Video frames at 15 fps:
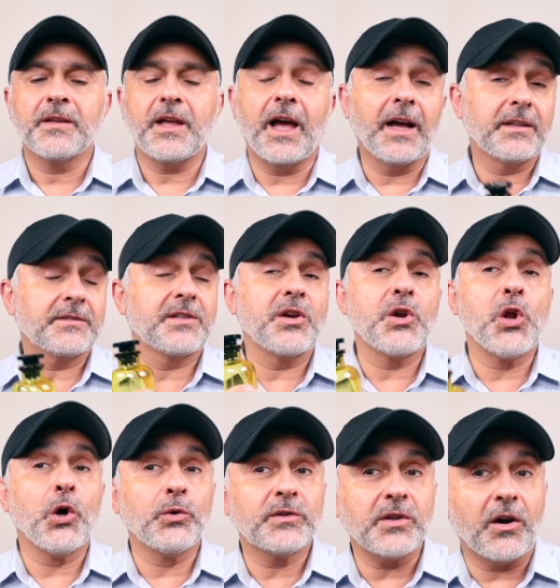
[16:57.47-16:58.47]
as the
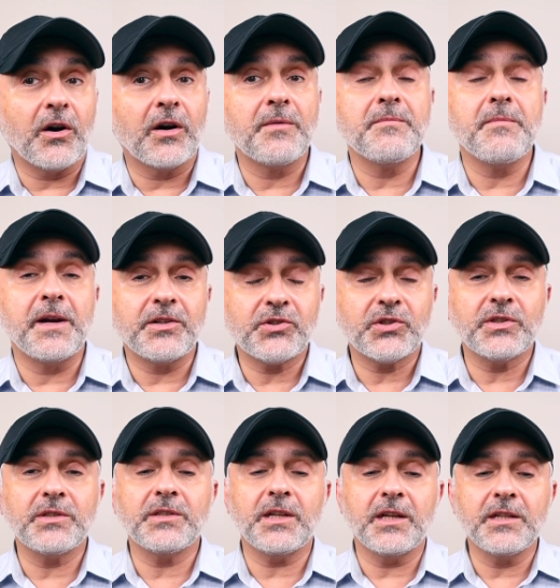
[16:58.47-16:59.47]
notes are
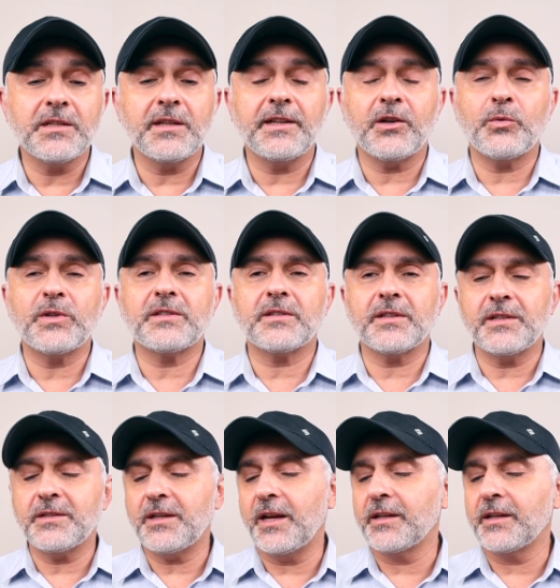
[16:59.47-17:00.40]
mentioned in Liquid Sun.